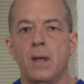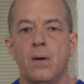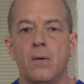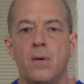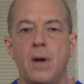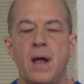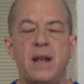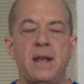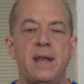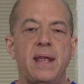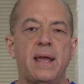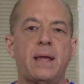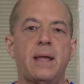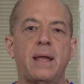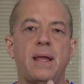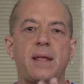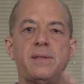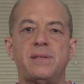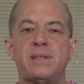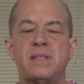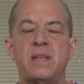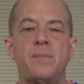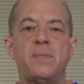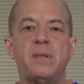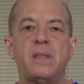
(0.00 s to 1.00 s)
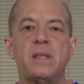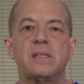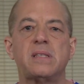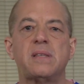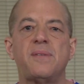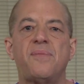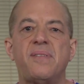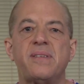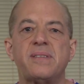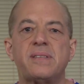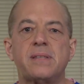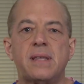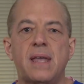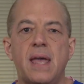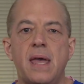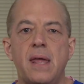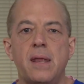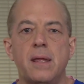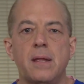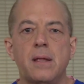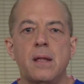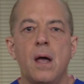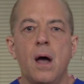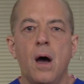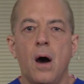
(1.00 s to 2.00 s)
Right, and some of the
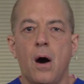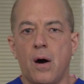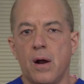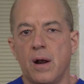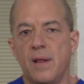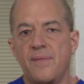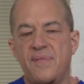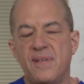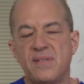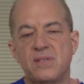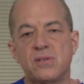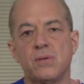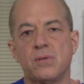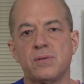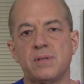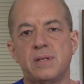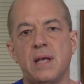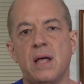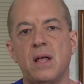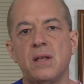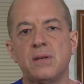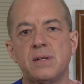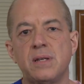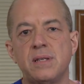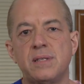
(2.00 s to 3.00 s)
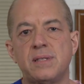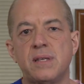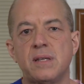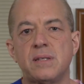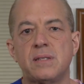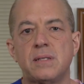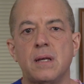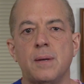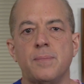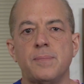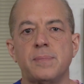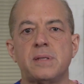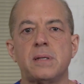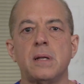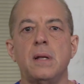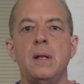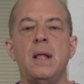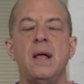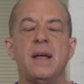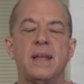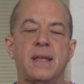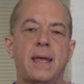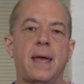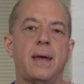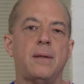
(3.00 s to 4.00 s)
sophisticated artificial intelligence systems
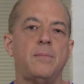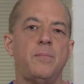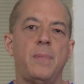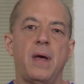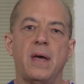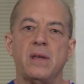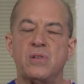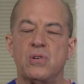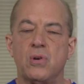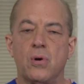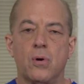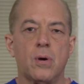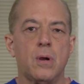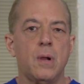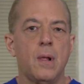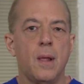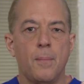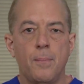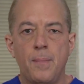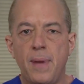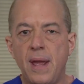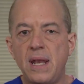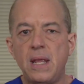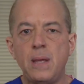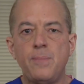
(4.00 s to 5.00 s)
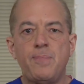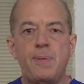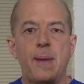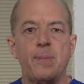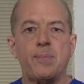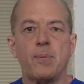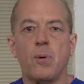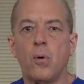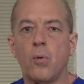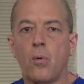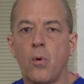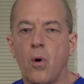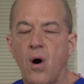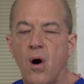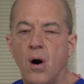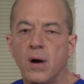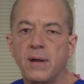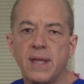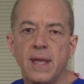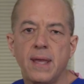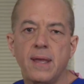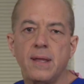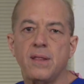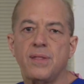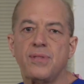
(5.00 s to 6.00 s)
can measure many people
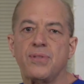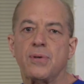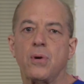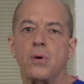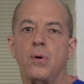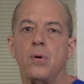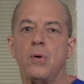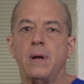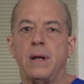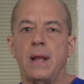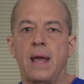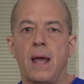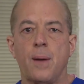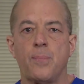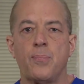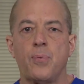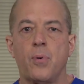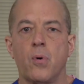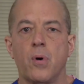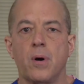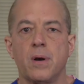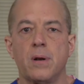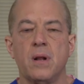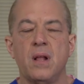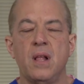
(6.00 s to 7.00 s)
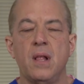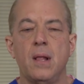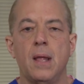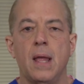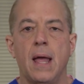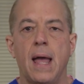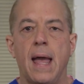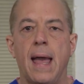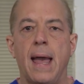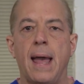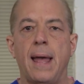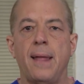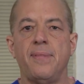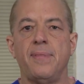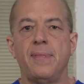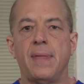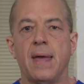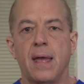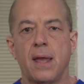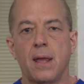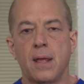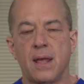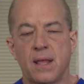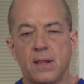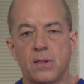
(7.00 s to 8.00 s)
walking through an airport, and
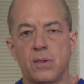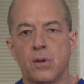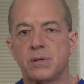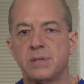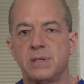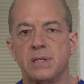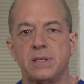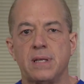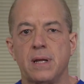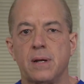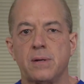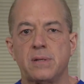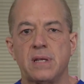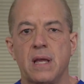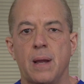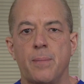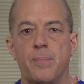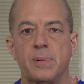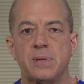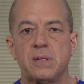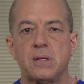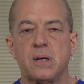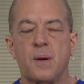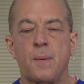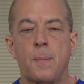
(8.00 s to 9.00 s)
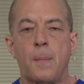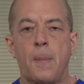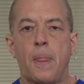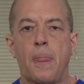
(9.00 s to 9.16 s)
it looks at their temperature.